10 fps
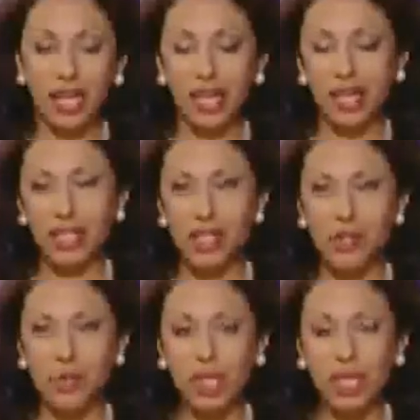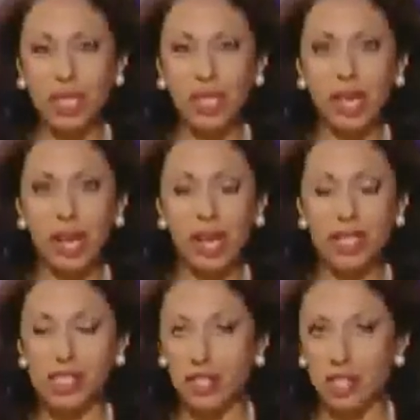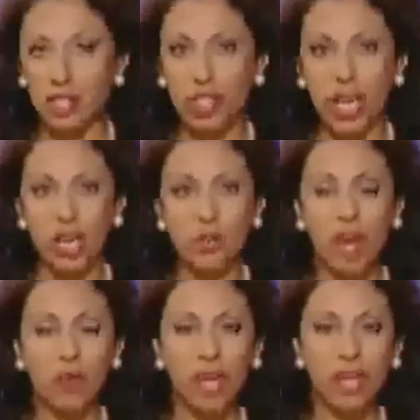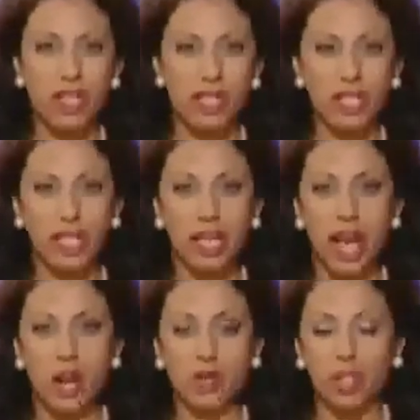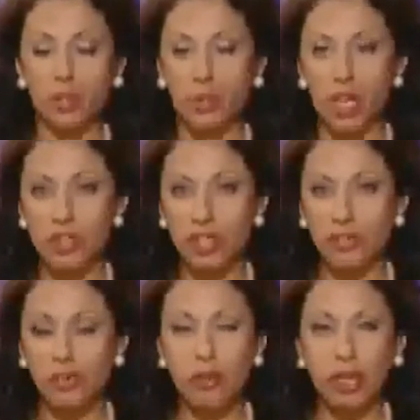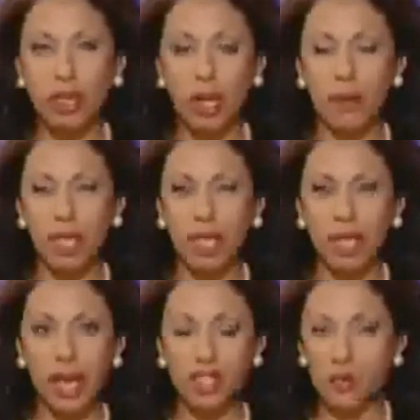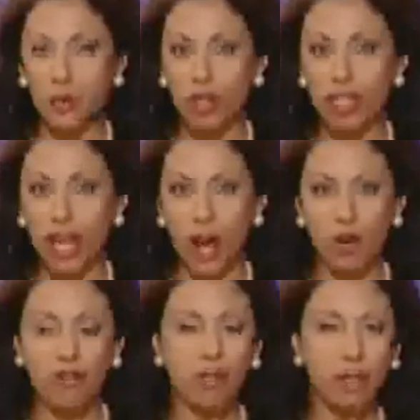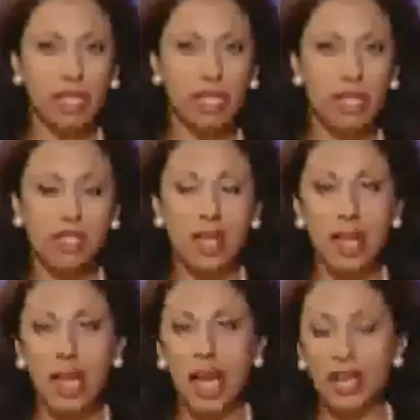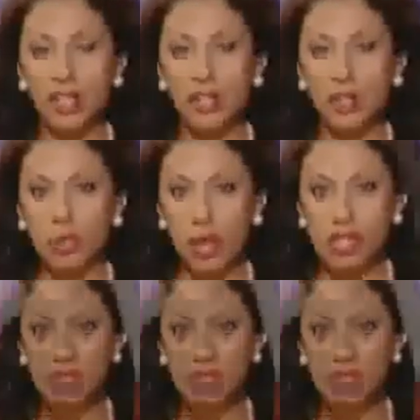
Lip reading: It is really such a shame that we are seeing now the oppression of women being exported out of the Middle East and into the